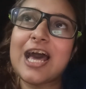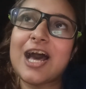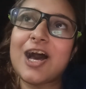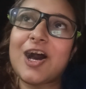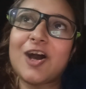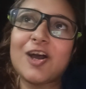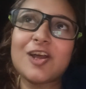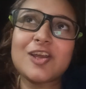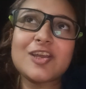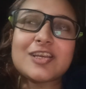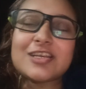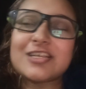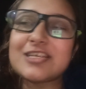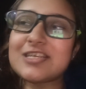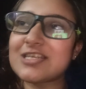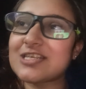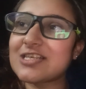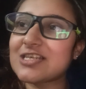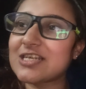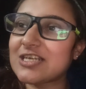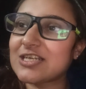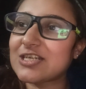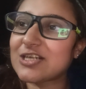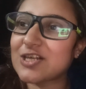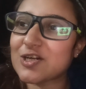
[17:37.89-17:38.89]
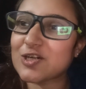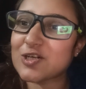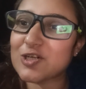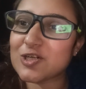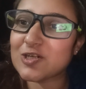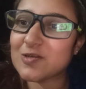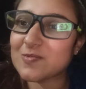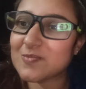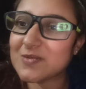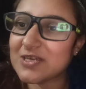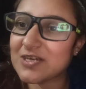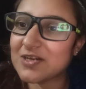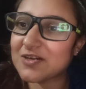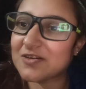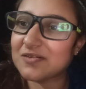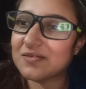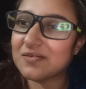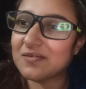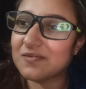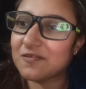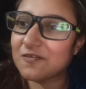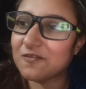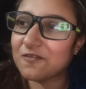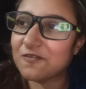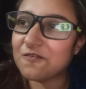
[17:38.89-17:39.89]
Or you can just reach out to me
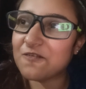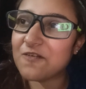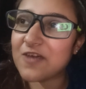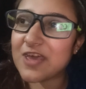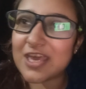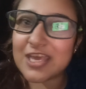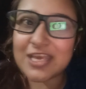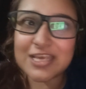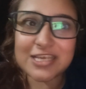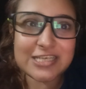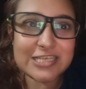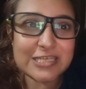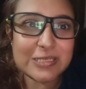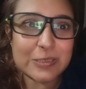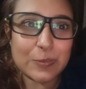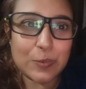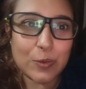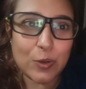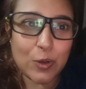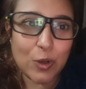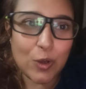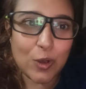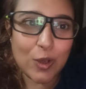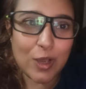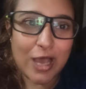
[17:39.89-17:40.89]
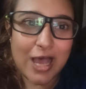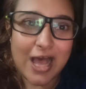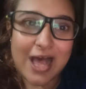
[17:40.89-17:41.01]
on Facebook.